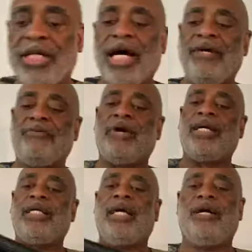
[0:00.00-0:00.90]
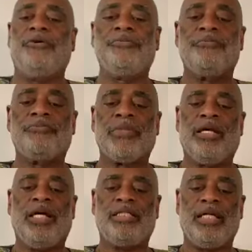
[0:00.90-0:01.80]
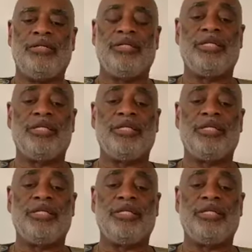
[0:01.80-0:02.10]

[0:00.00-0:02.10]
life right now is either